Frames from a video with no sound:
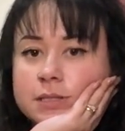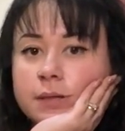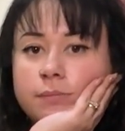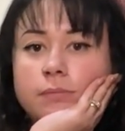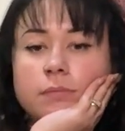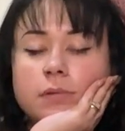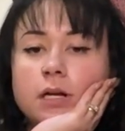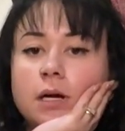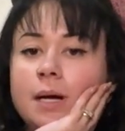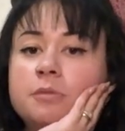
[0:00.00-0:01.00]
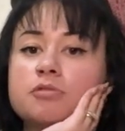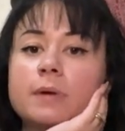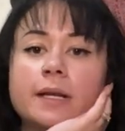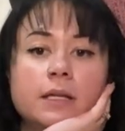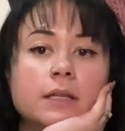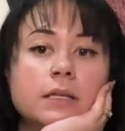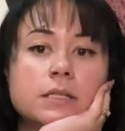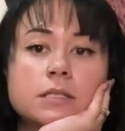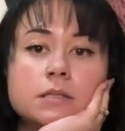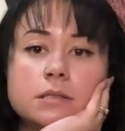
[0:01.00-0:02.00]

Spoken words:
I'm dreading this.